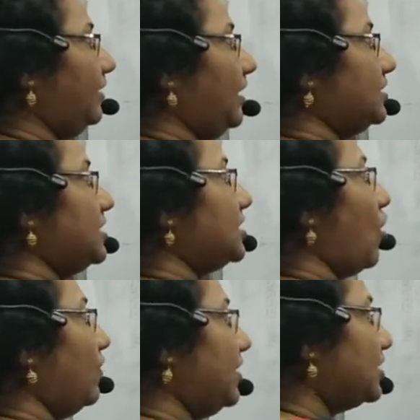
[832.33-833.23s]
theta is
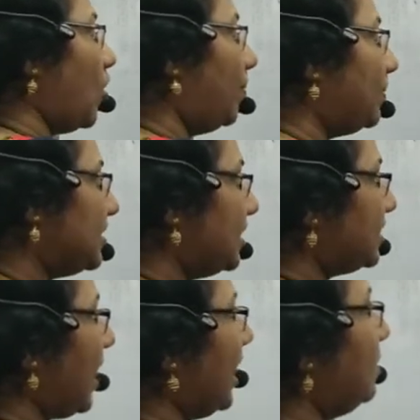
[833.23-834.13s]
always opposite
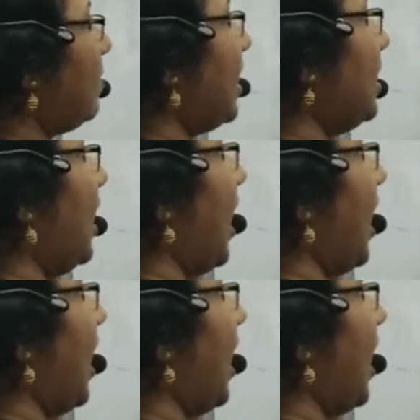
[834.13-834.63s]
side by